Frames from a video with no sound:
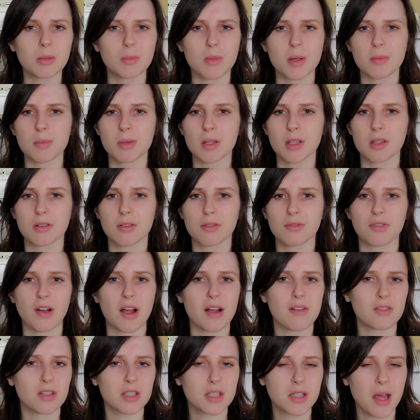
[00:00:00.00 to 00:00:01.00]
maybe
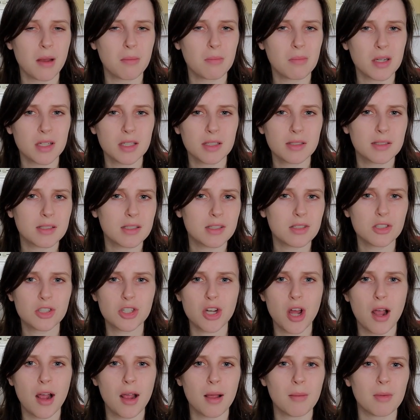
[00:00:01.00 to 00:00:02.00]
5 or 10 minutes each
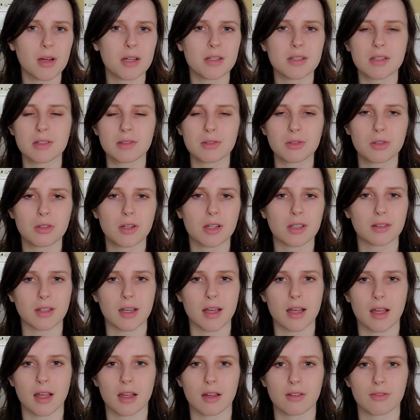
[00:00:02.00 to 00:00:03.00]
time until you get the
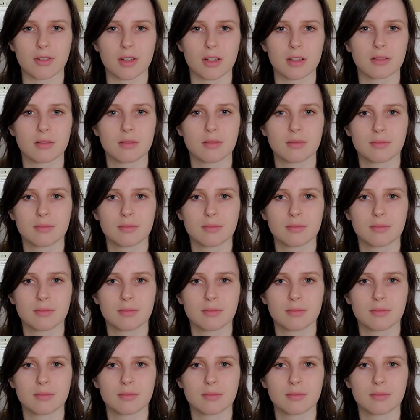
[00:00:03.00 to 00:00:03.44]
hang of it.